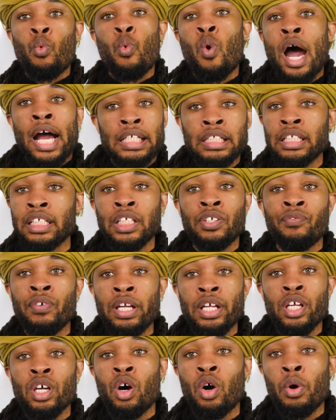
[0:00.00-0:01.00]
watching this
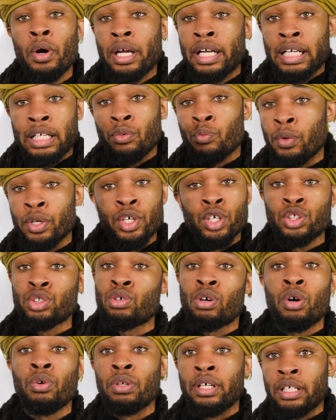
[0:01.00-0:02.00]
video when you're
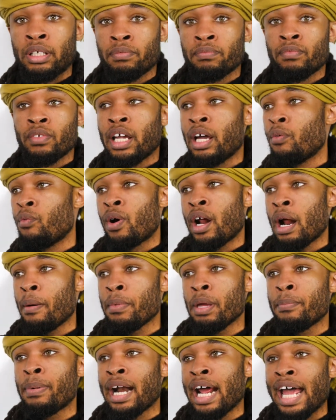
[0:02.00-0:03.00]
scrolling. And what I
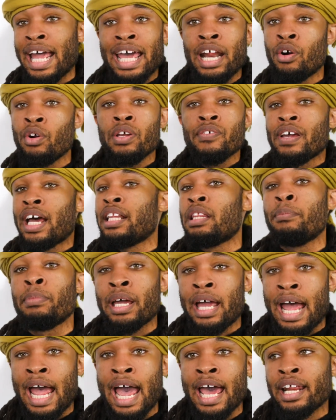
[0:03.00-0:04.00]
mean by that, it don't even have to
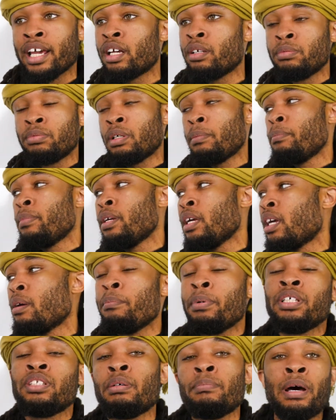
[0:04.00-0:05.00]
be an ad. It
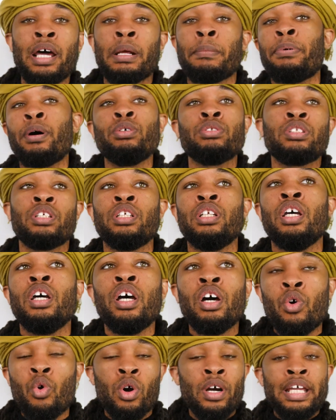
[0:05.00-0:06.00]
can be somebody posting
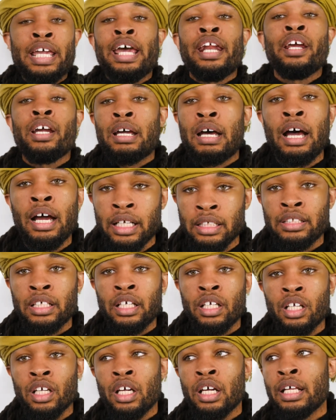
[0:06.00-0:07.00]
organic
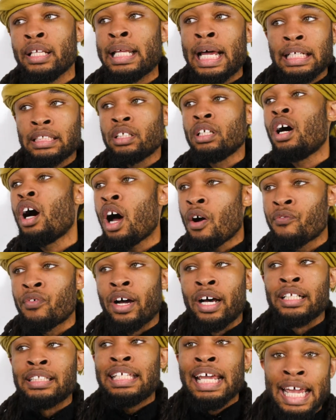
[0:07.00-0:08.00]
content. That's an offer.
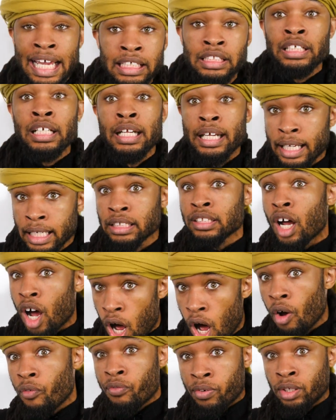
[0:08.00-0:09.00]
Attention is
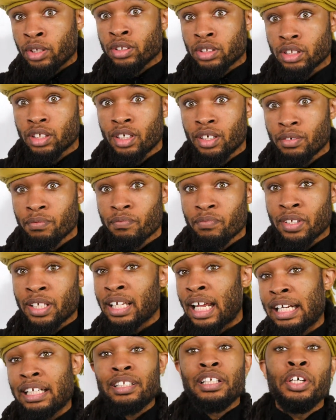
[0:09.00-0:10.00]
offers,
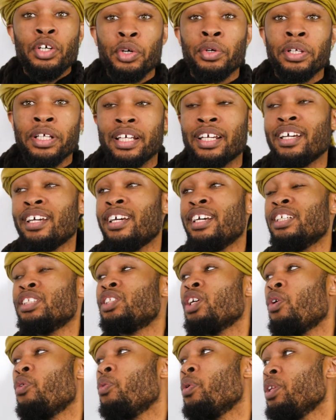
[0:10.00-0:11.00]
literally.
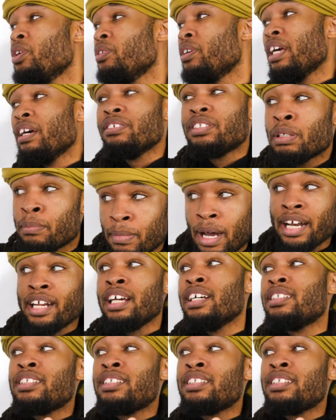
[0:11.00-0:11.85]
So when you give somebody